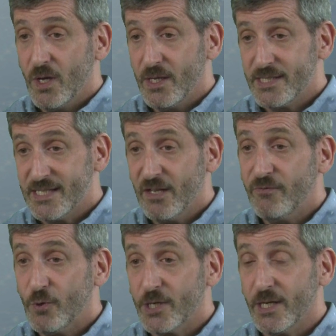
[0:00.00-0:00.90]
a
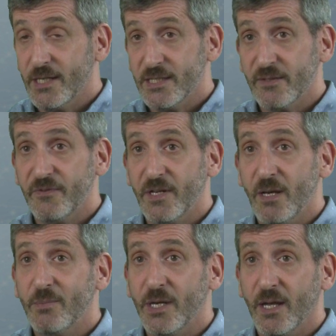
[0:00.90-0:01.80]
self-organizing
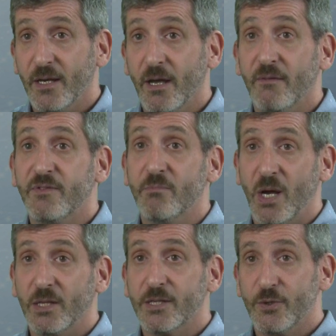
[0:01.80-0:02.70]
phenomenon of the
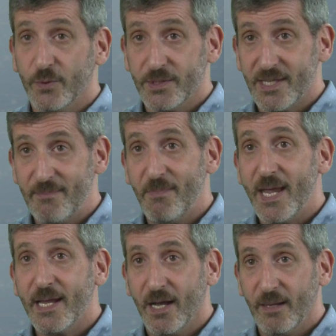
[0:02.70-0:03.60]
molecules that
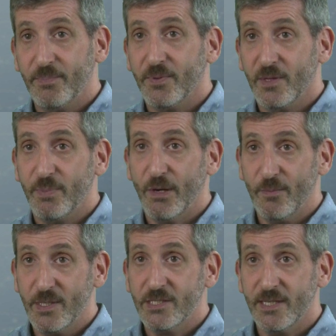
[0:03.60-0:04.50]
make up the
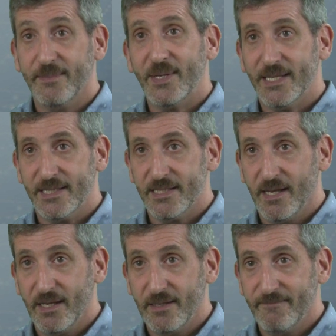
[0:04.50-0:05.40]
paramecium
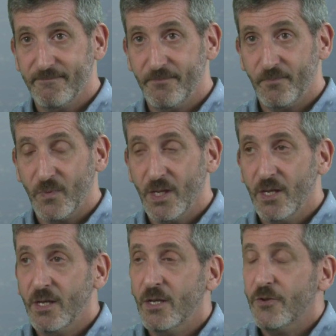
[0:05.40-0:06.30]
inside.
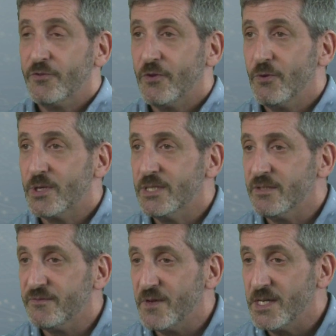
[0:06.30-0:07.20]
So you can
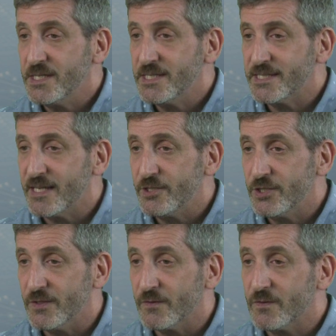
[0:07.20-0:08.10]
define
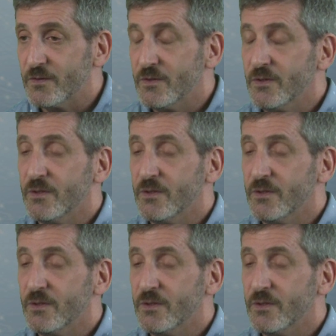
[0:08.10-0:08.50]
sentience